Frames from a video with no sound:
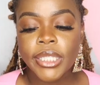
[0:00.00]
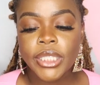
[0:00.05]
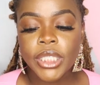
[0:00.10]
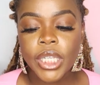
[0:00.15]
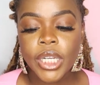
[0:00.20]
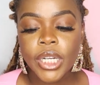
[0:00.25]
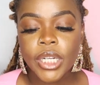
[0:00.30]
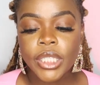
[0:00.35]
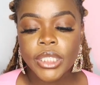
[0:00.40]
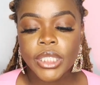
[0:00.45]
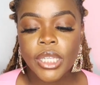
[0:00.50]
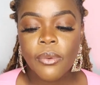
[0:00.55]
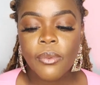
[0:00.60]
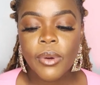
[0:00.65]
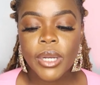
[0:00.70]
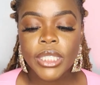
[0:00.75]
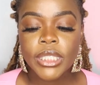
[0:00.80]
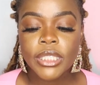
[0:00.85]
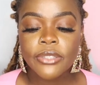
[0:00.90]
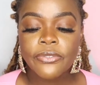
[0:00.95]
Insecurities. I
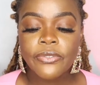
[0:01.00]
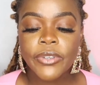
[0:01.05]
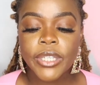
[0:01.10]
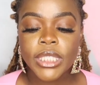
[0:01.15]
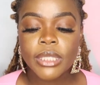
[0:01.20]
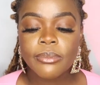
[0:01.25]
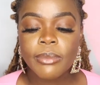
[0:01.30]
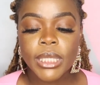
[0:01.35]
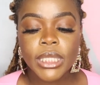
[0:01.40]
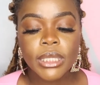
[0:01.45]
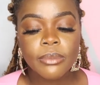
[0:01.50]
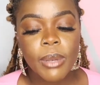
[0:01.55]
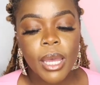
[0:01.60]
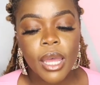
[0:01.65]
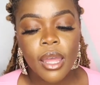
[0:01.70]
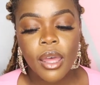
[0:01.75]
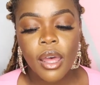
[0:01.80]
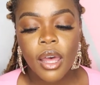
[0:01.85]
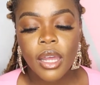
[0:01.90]
wanted to fix my smile.